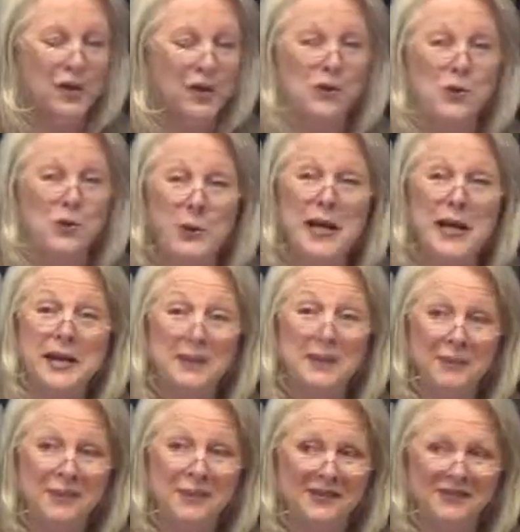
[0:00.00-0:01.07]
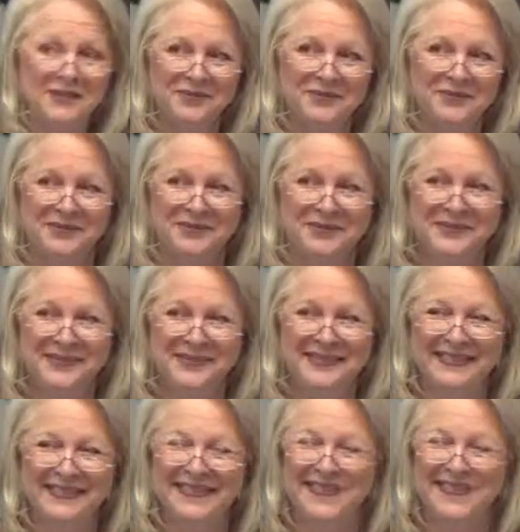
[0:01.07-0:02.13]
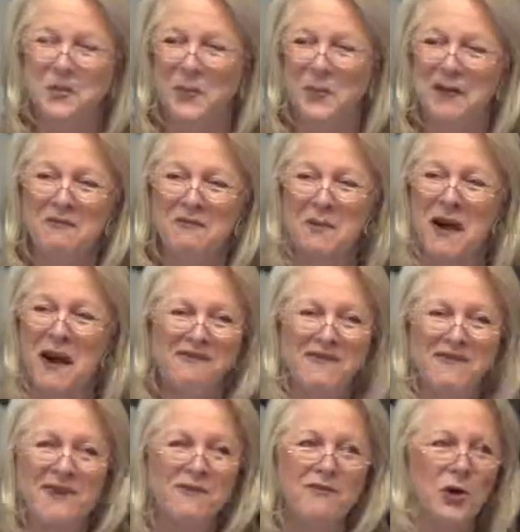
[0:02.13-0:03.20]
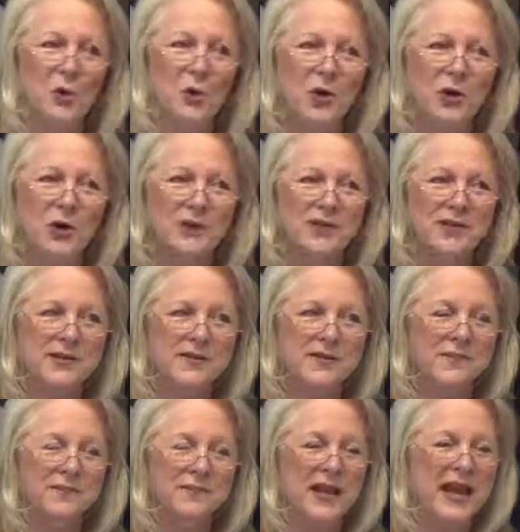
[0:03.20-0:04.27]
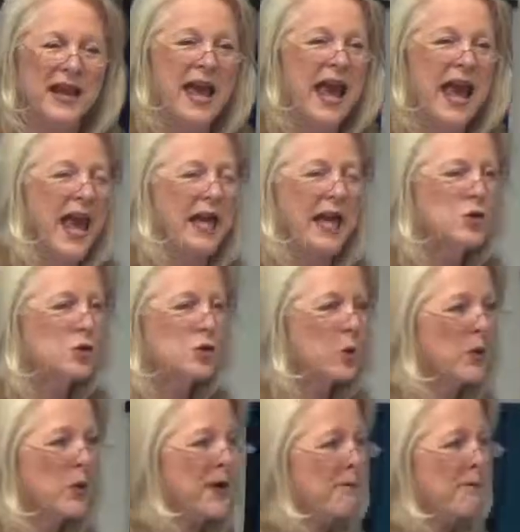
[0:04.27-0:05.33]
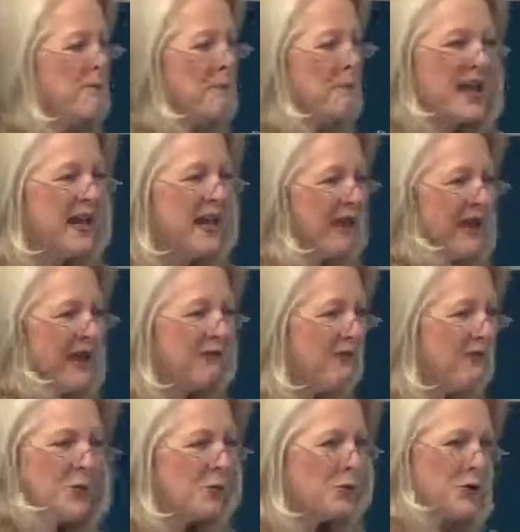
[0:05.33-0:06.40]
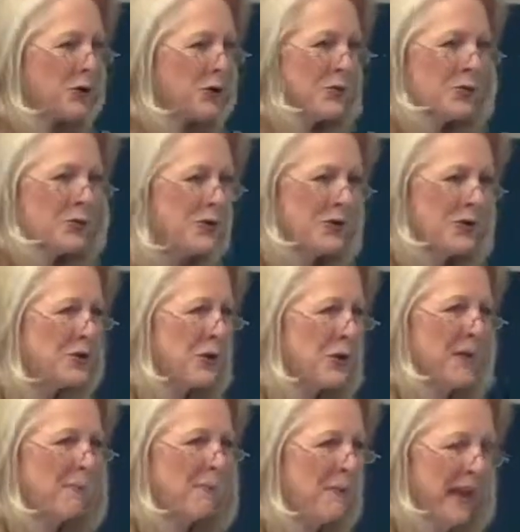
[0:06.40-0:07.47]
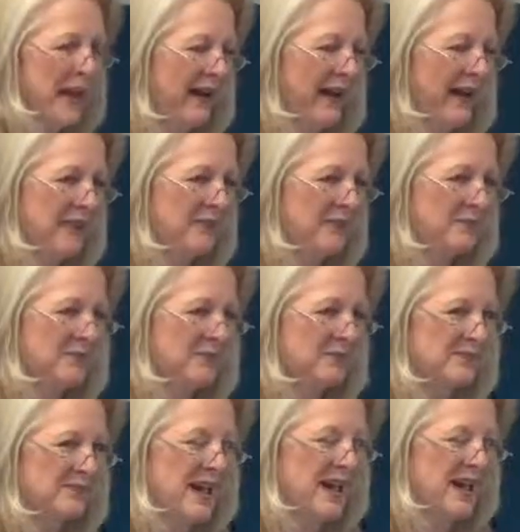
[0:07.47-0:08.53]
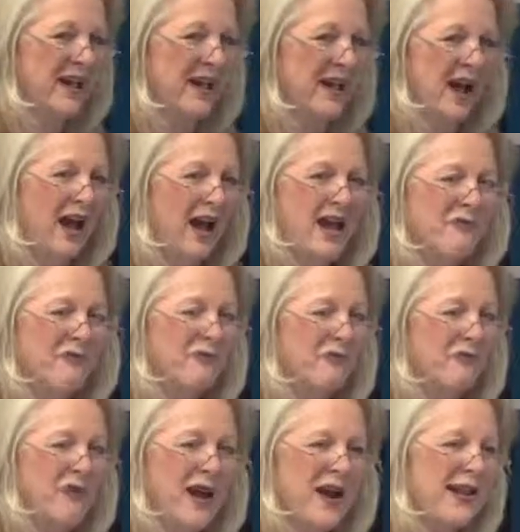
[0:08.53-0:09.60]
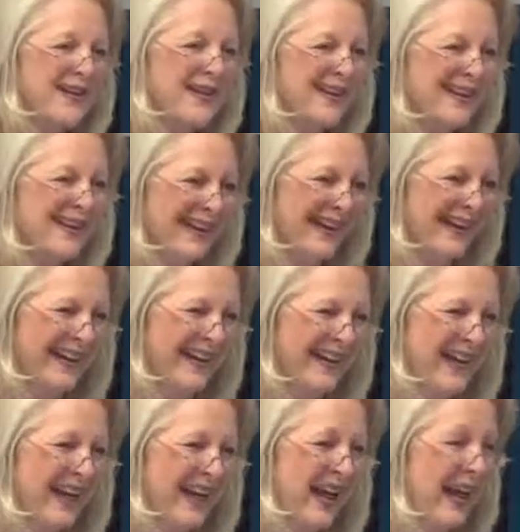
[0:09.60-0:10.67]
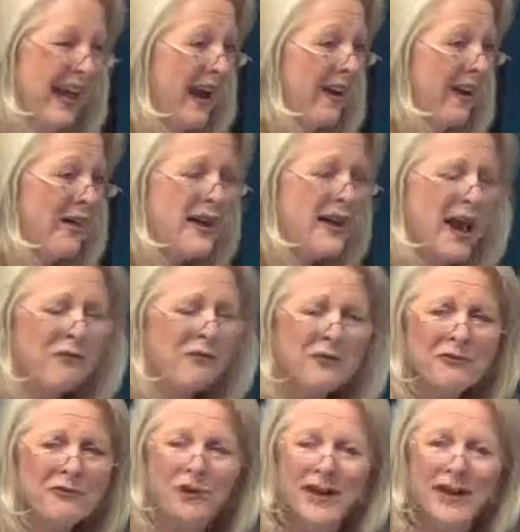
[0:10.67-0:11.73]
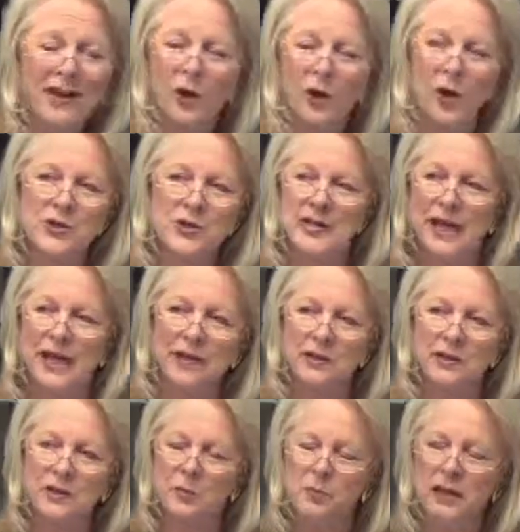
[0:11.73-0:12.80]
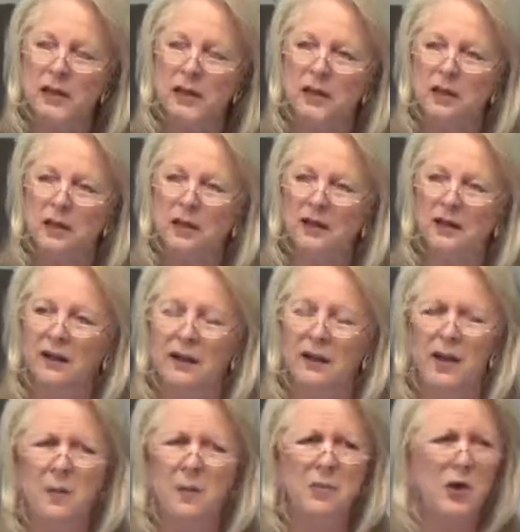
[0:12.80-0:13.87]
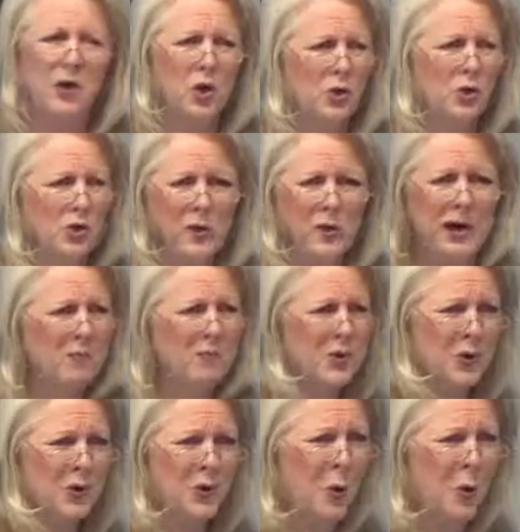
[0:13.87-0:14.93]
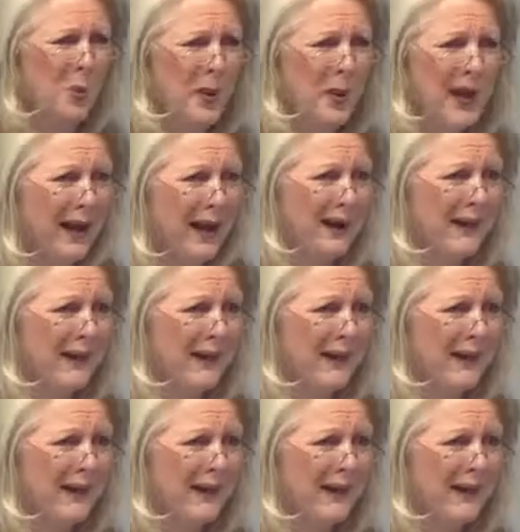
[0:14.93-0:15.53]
Dream is one of my favorite words. And dream big if you choose to dream big. I have a friend, and I'll never forget her saying to me, "But your dreams are so big."